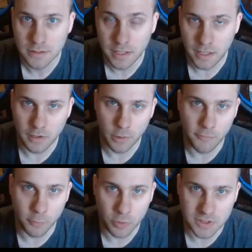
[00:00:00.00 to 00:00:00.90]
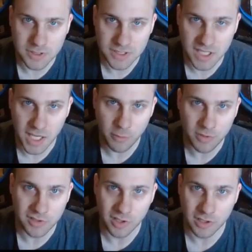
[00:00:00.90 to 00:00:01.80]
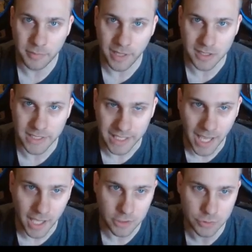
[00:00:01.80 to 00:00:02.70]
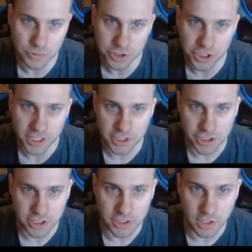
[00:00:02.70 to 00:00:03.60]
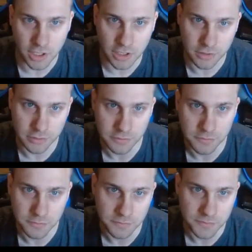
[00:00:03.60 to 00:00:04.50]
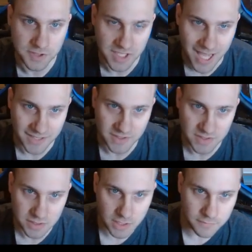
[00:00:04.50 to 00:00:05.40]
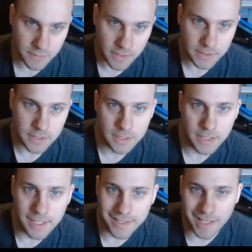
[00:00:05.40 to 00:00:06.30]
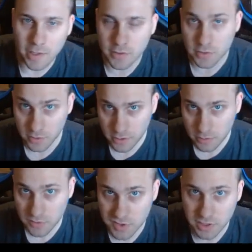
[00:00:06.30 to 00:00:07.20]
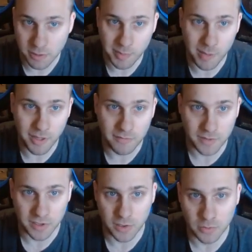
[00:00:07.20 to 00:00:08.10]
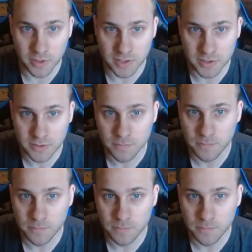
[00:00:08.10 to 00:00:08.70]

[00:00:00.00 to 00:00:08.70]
Hello everyone. Today we're going to talk about the actual changing of stats and stuff. Now the dirty little secret about my video is